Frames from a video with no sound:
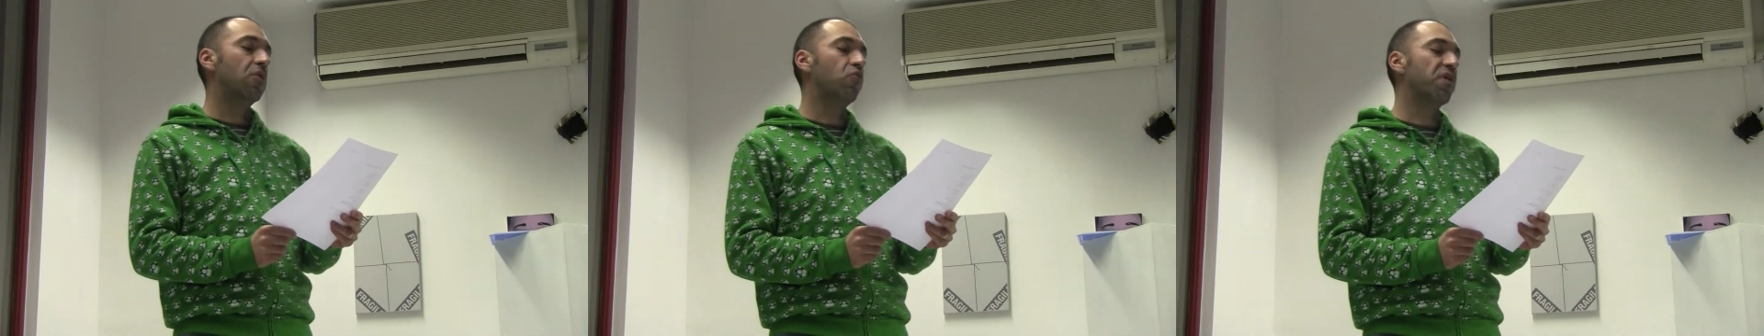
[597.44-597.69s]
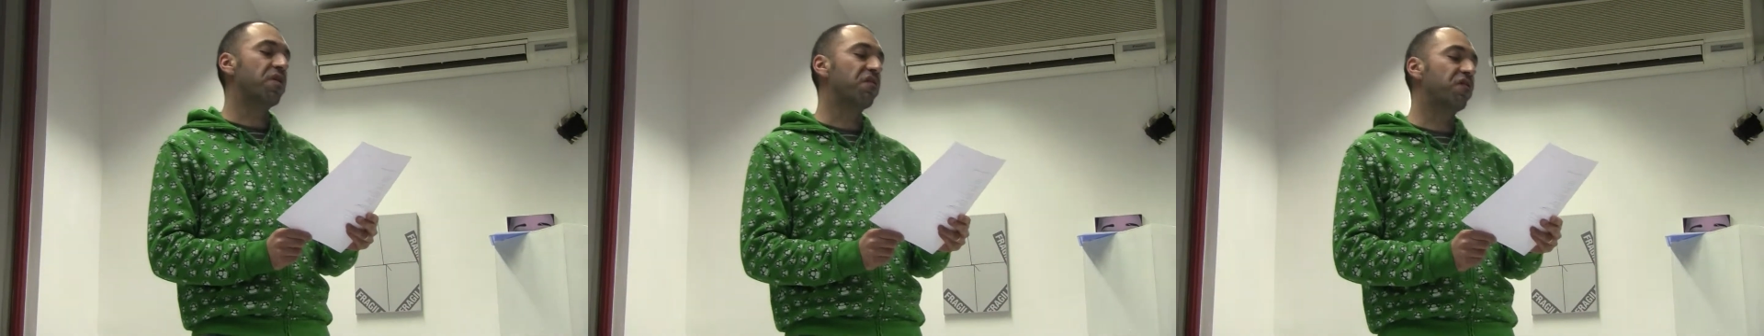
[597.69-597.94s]

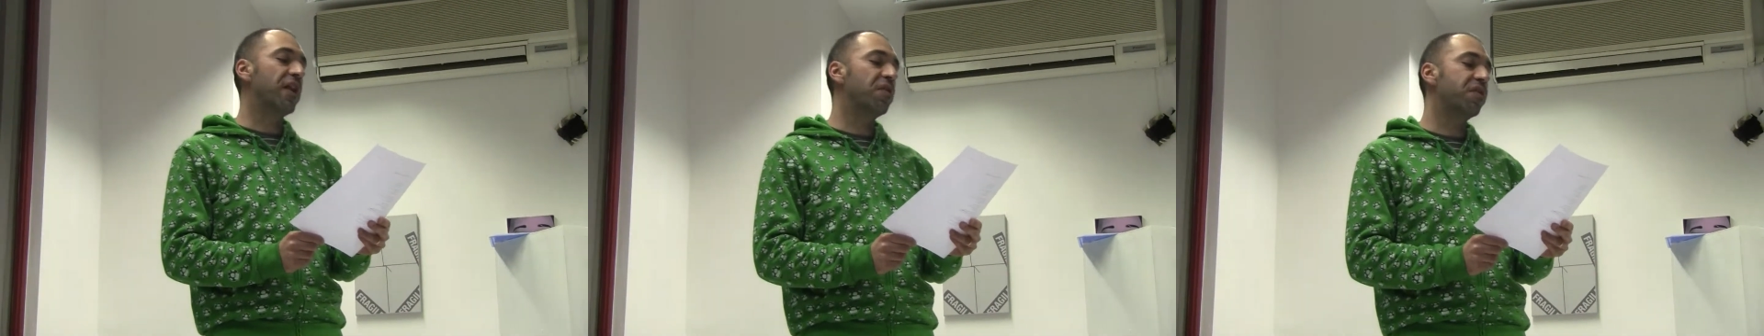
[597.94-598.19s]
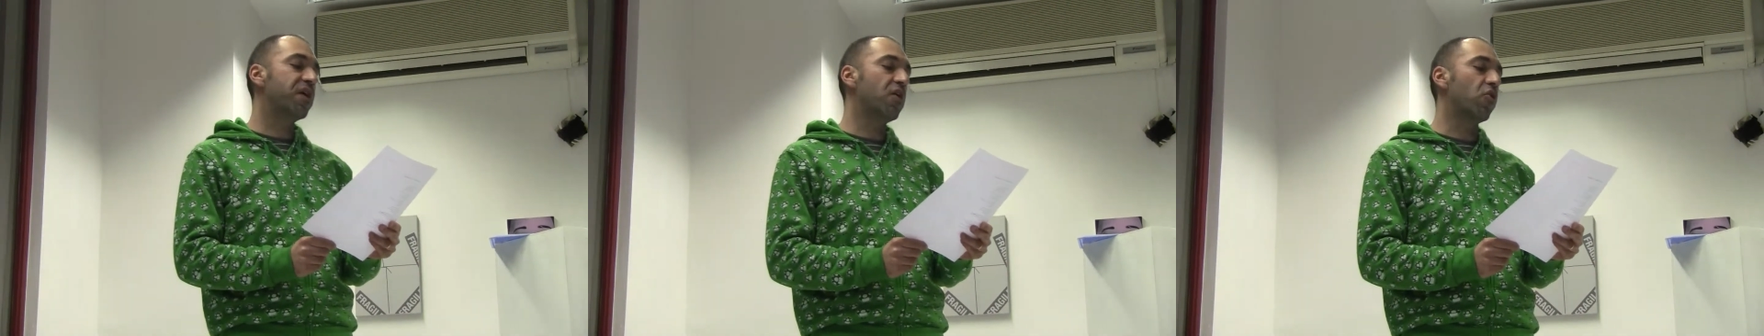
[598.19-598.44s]
Whether
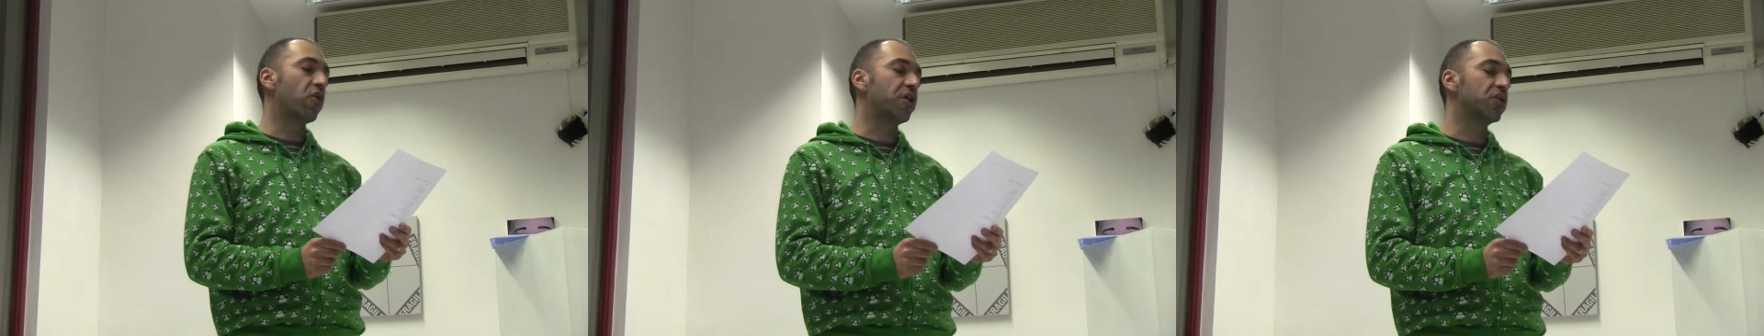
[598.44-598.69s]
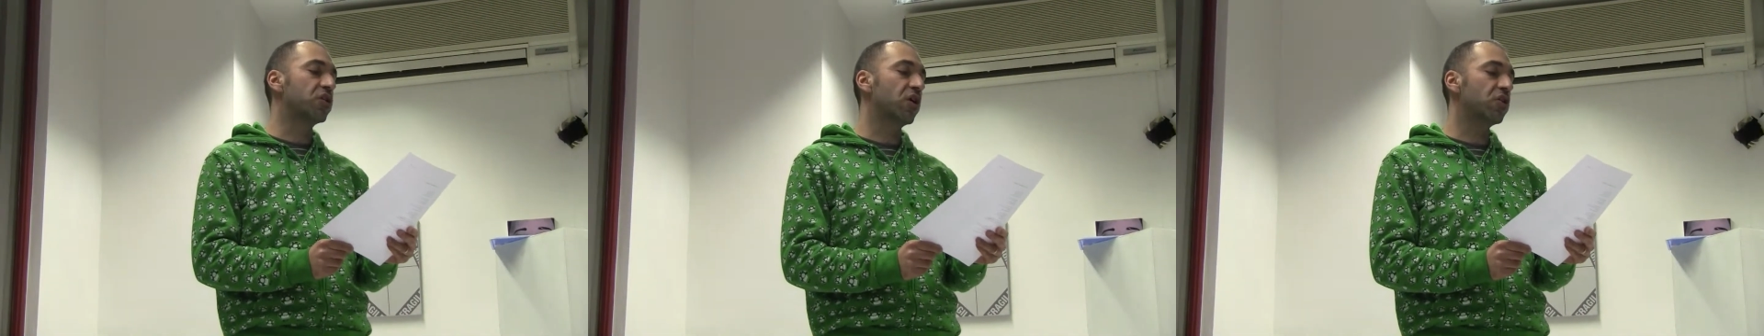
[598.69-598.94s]
filthy or
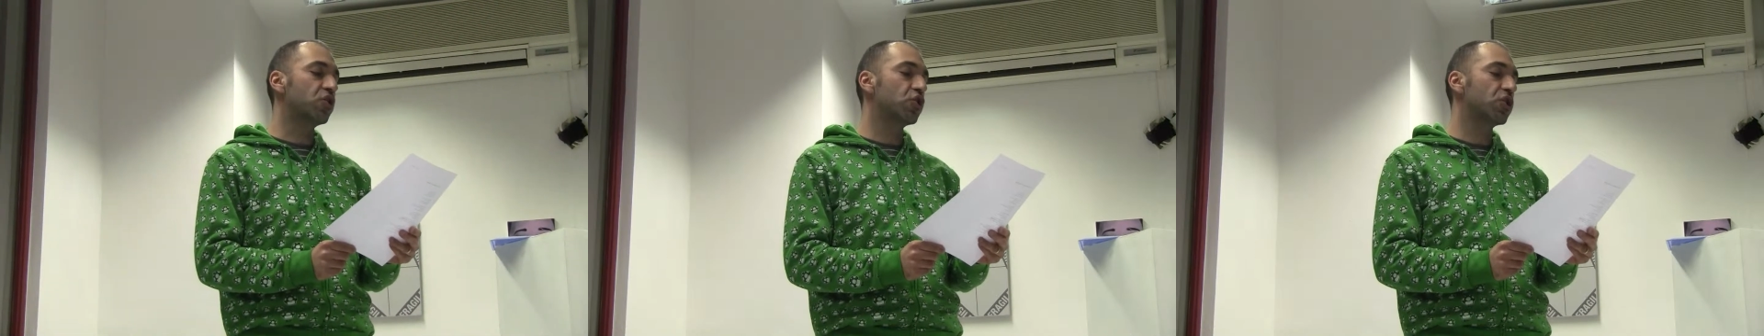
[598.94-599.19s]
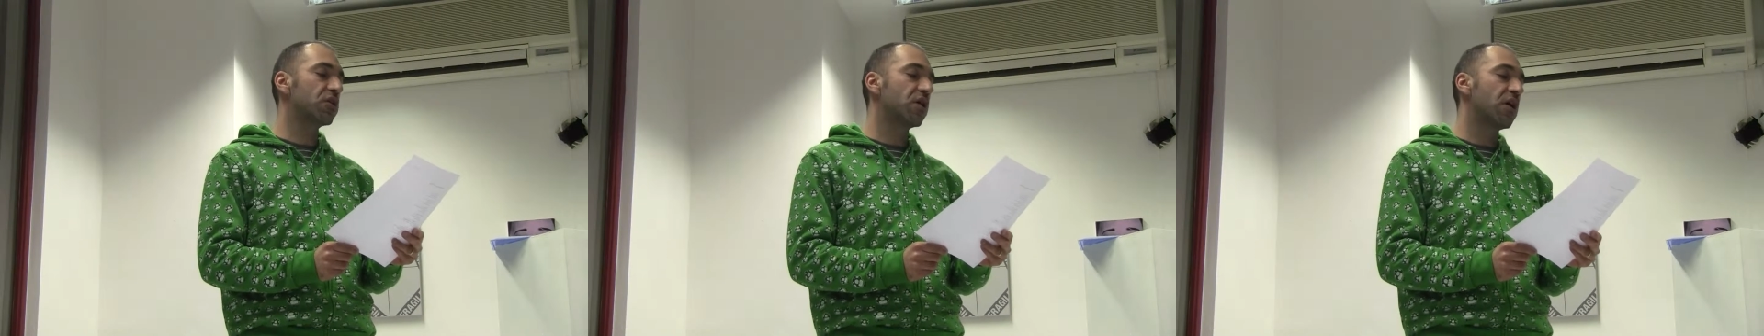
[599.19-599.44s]

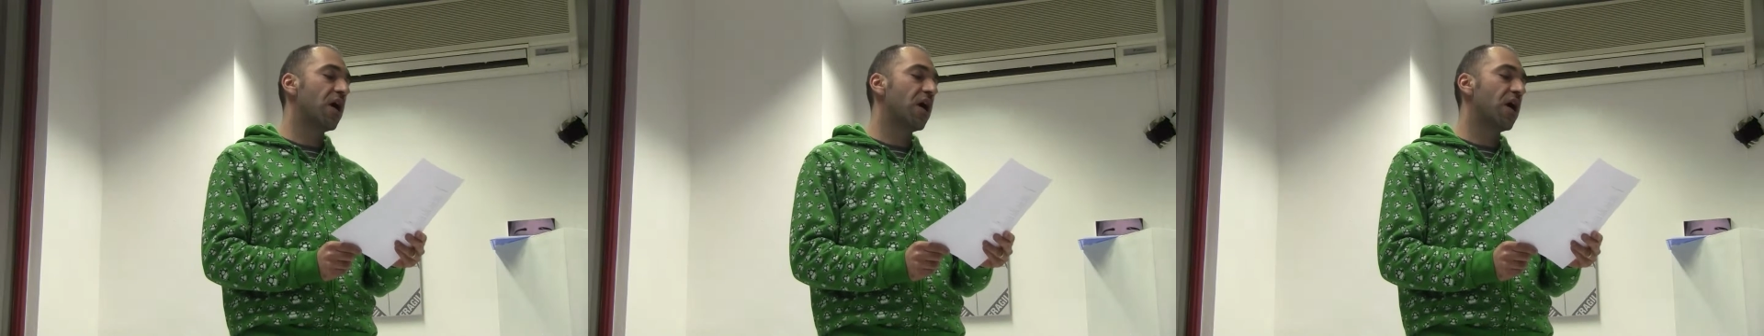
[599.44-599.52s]
untouched,